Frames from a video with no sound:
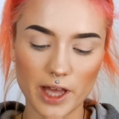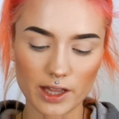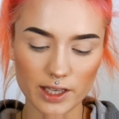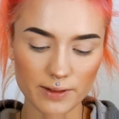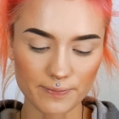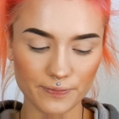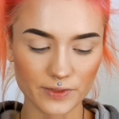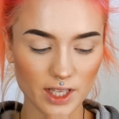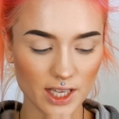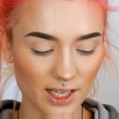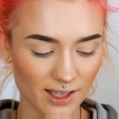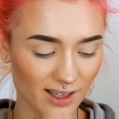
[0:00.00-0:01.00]
palette.
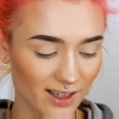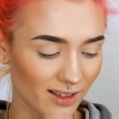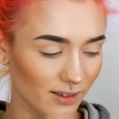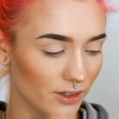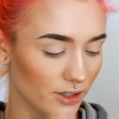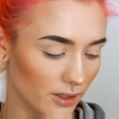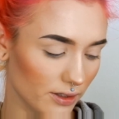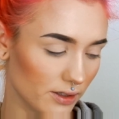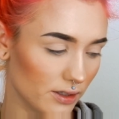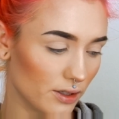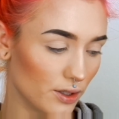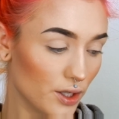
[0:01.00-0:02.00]
It
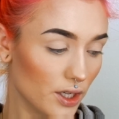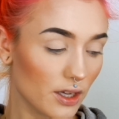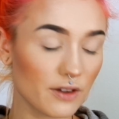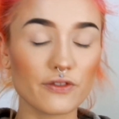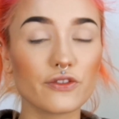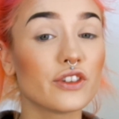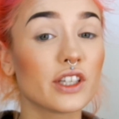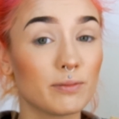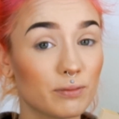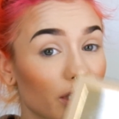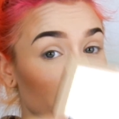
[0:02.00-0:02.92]
looks freaking